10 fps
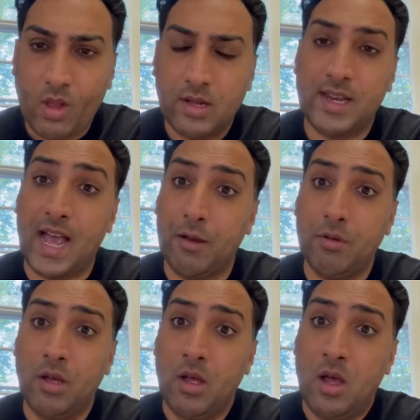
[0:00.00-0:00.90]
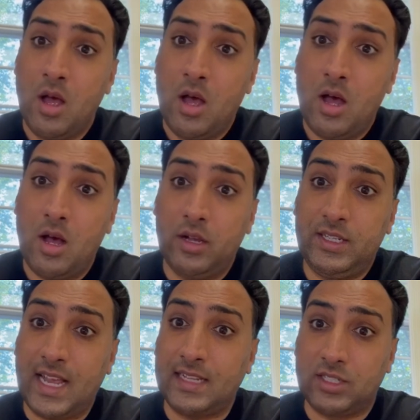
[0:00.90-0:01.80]
Now,
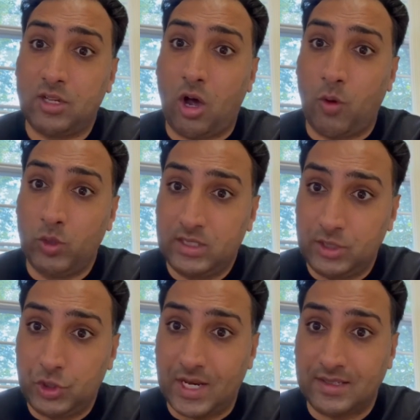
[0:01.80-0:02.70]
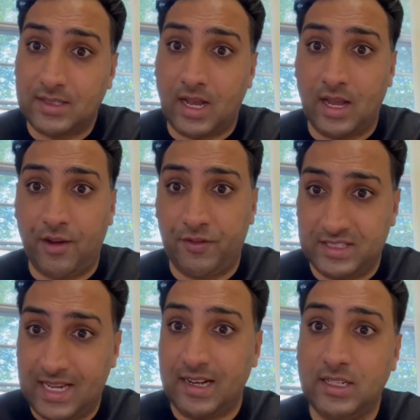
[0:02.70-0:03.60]
yes, I would suggest that if a
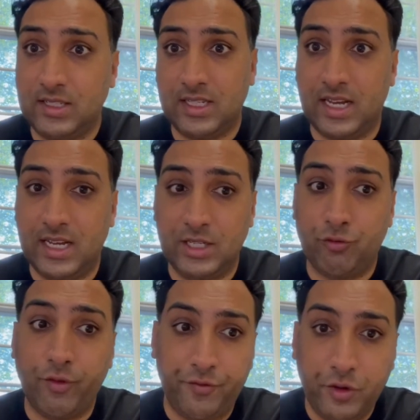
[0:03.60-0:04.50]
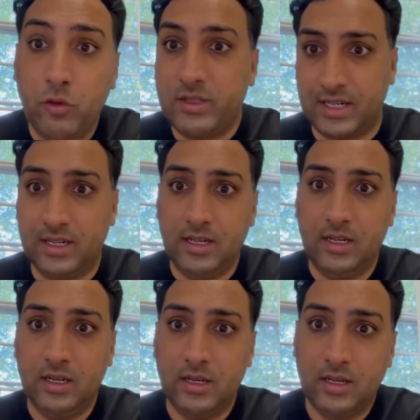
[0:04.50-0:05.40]
tenant is refusing
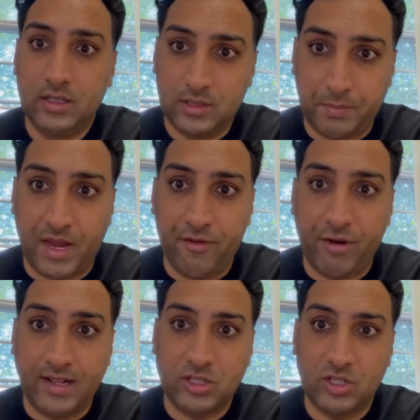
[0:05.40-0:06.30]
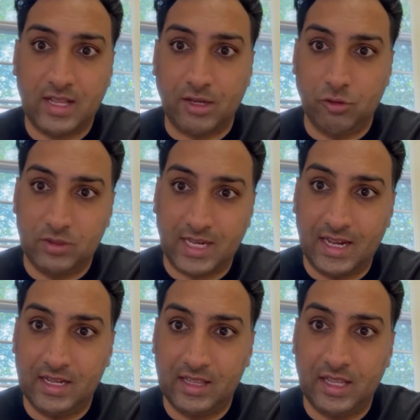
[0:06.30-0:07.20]
to pay rent, that you
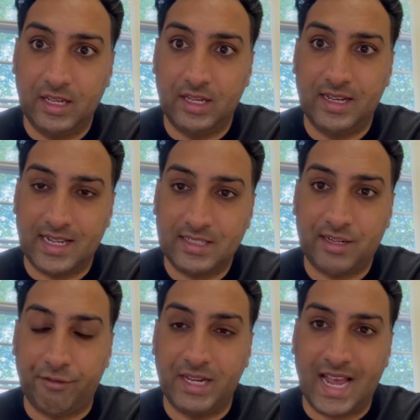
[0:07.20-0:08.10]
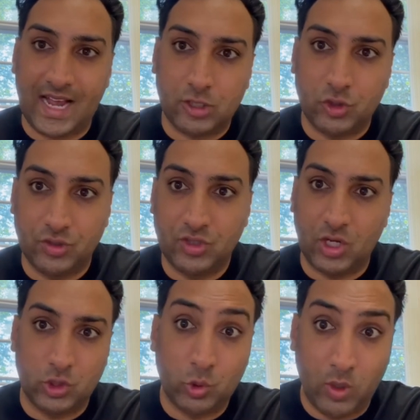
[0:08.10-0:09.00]
take the necessary actions
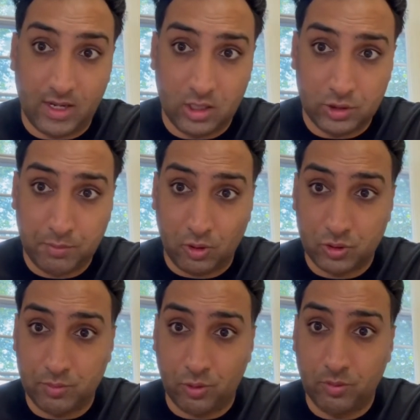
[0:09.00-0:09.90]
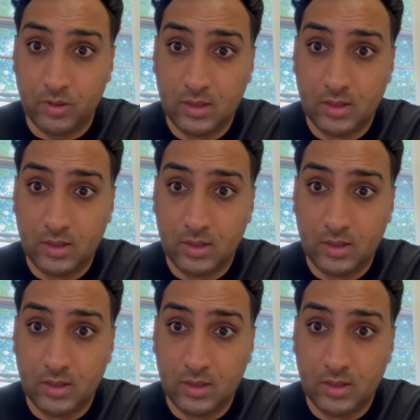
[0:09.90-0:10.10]
as quickly as possible.